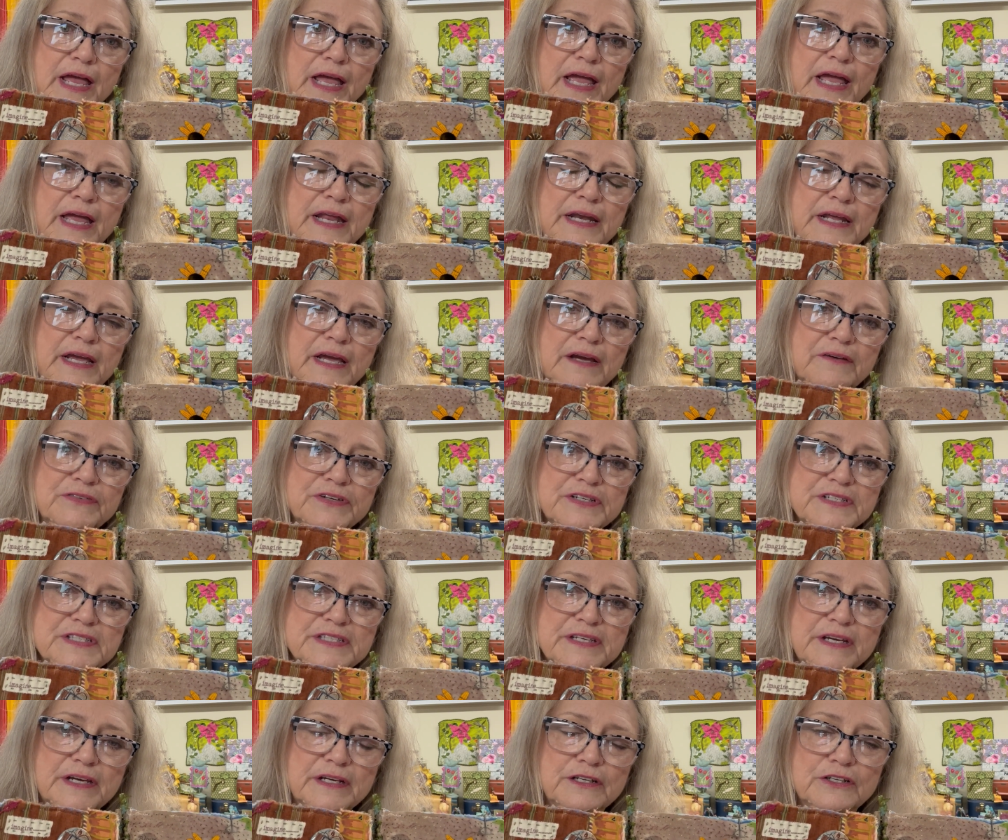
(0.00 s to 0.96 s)
In every
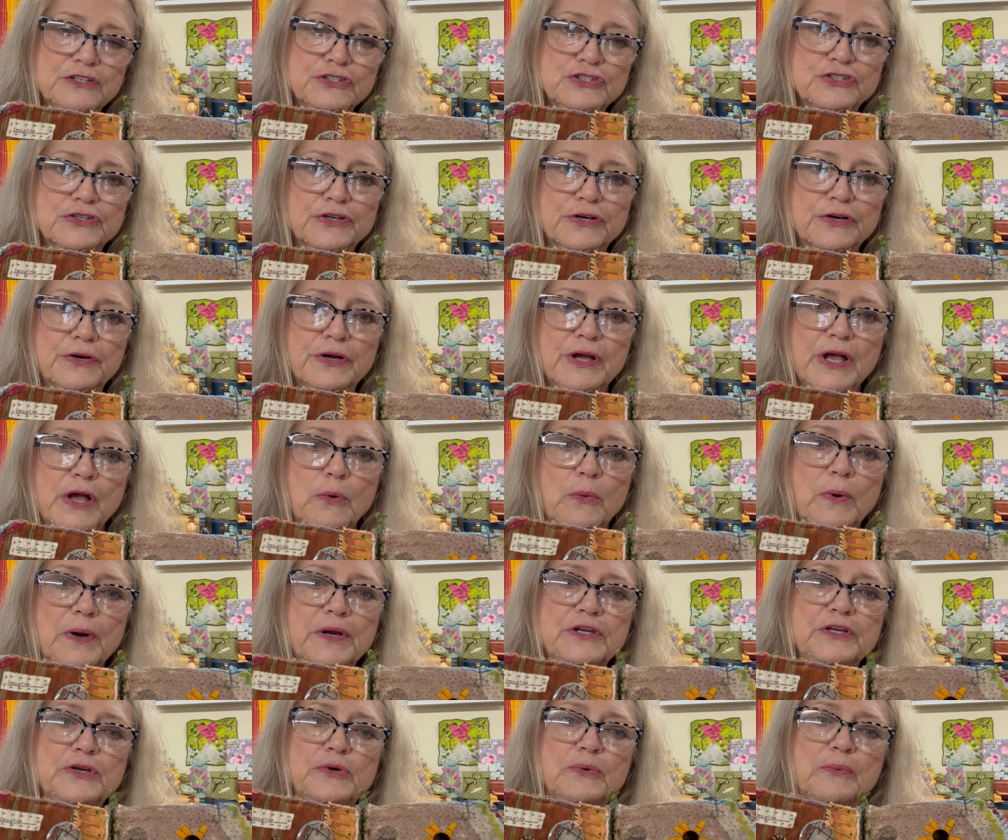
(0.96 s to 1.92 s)
signature
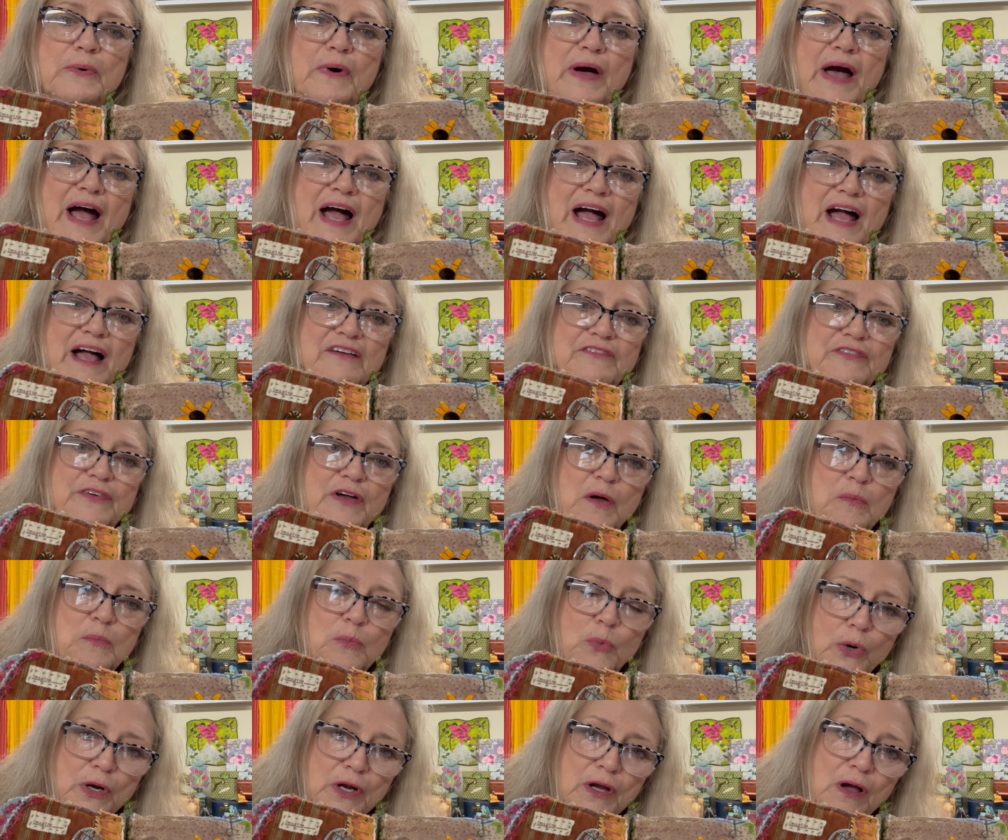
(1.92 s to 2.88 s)
where you will have a
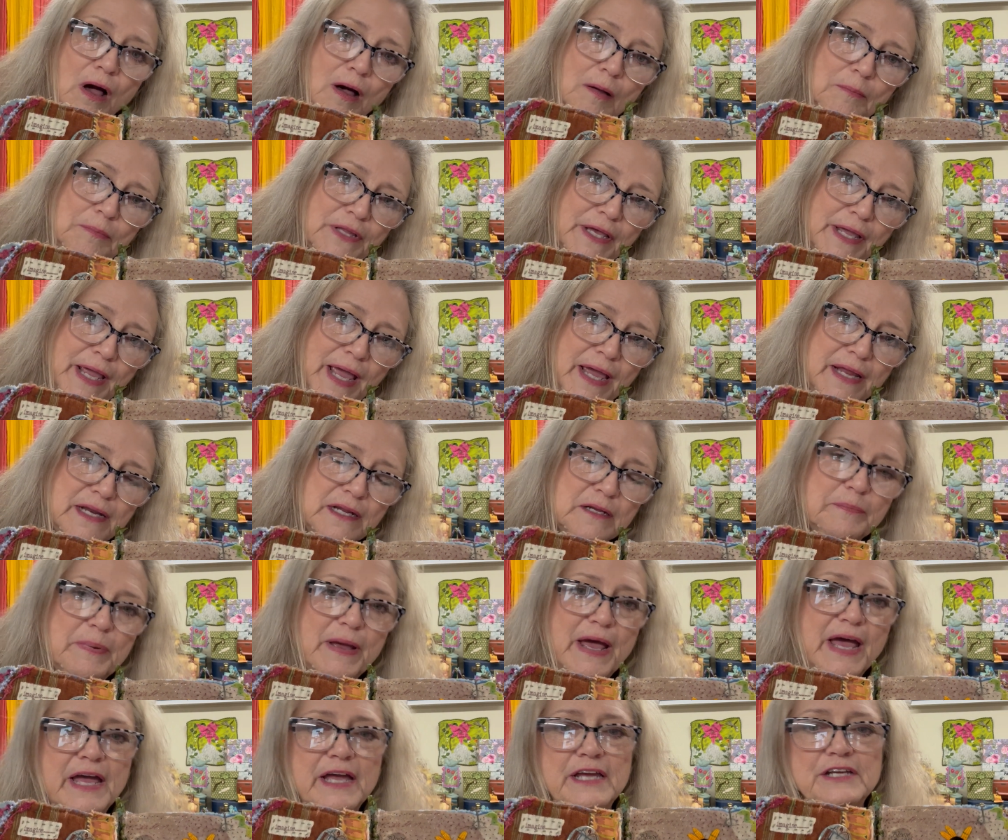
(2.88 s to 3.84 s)
more complicated
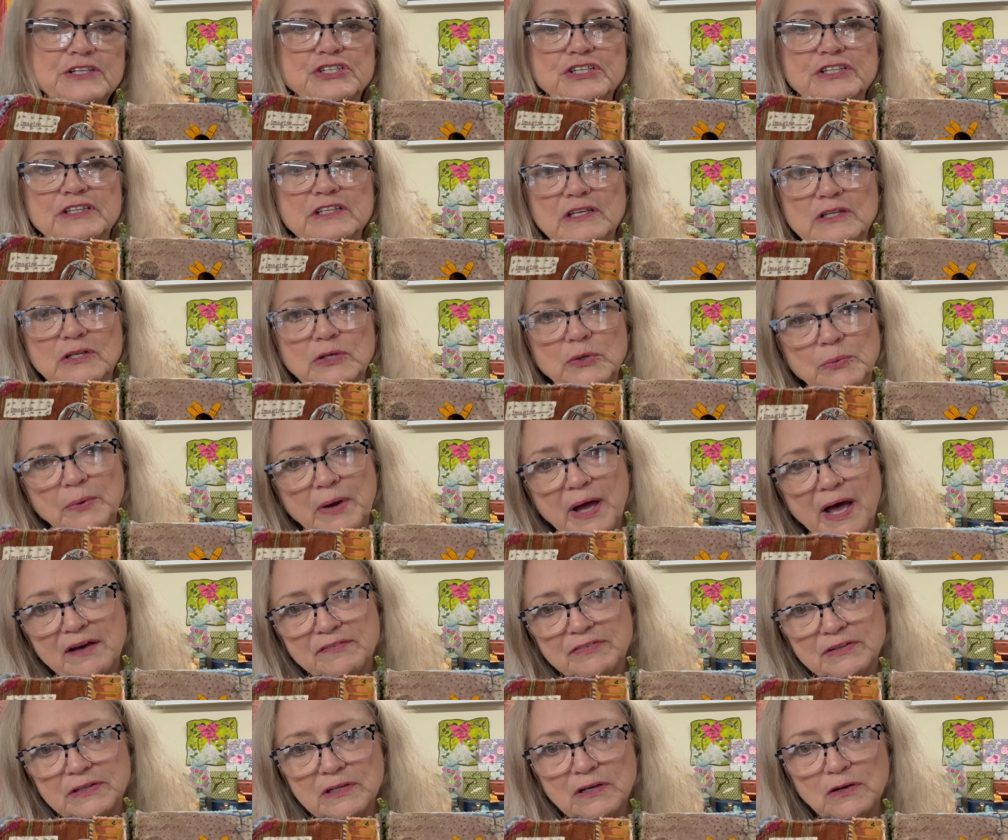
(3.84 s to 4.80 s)
page, and then you will
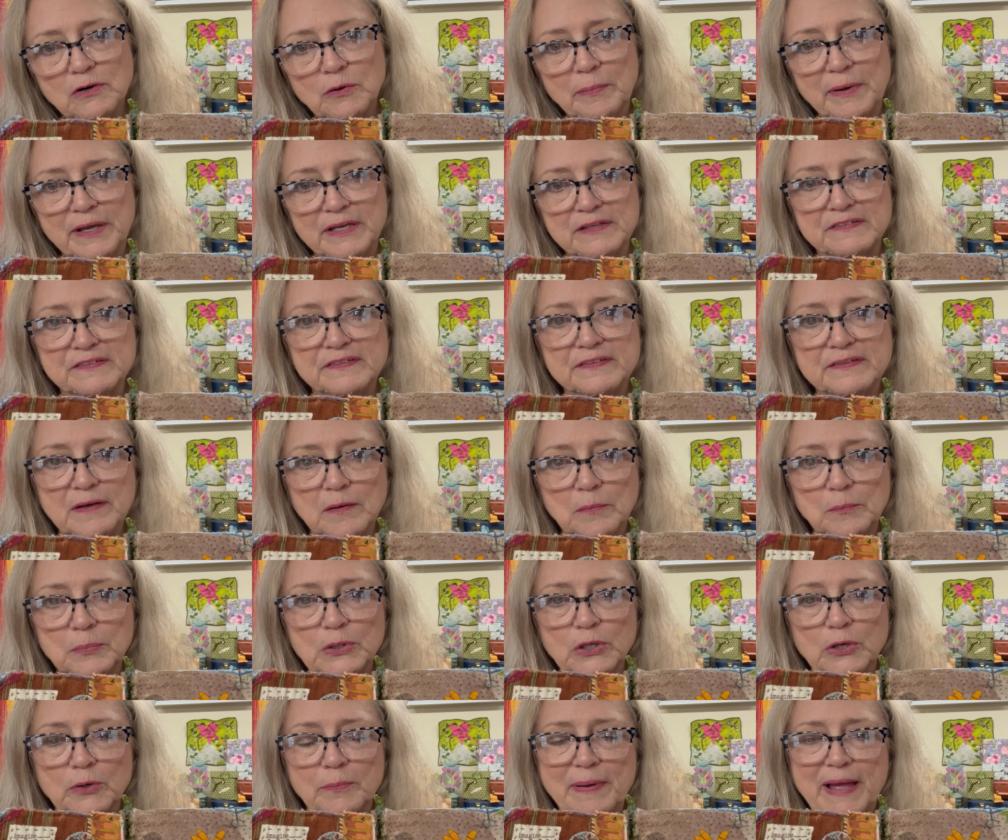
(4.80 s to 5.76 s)
have a little bit
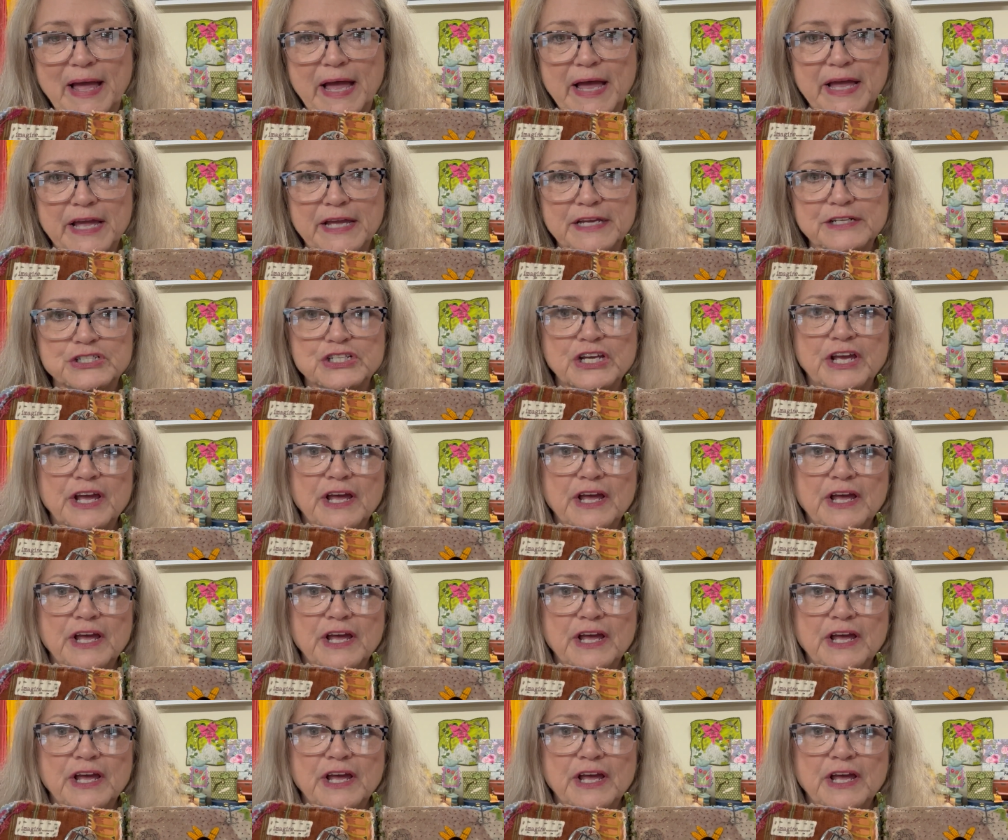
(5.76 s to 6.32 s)
simpler page